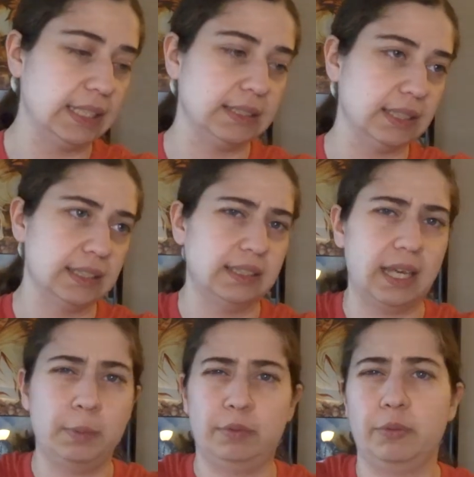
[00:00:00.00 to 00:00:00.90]
It's a
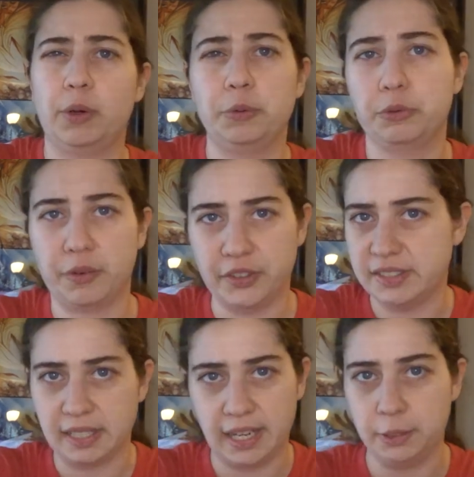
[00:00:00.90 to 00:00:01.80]
Game of Thrones
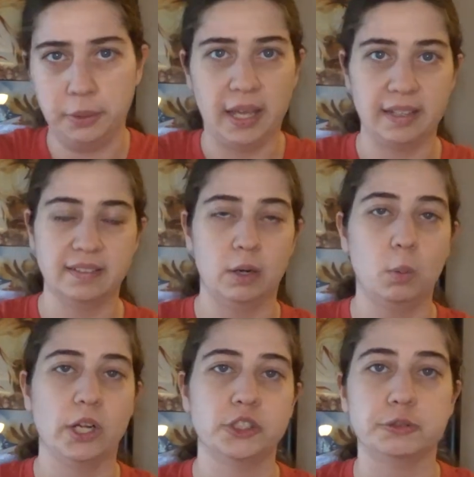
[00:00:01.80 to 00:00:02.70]
reference that I don't get because I
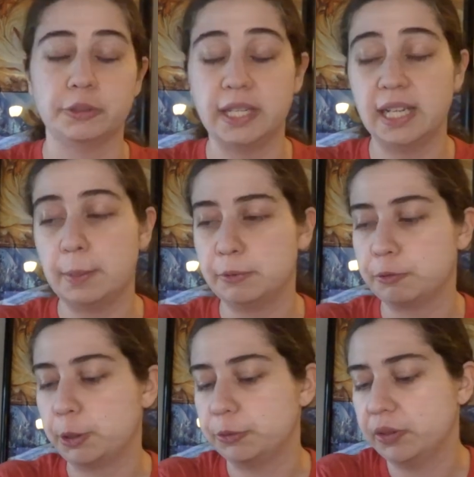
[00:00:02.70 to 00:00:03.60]
don't watch or read Game of
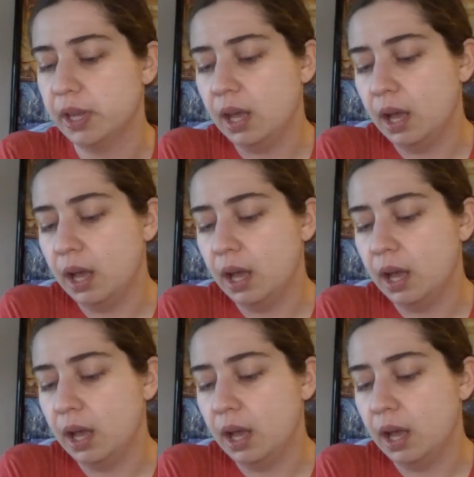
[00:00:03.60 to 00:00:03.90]
Thrones.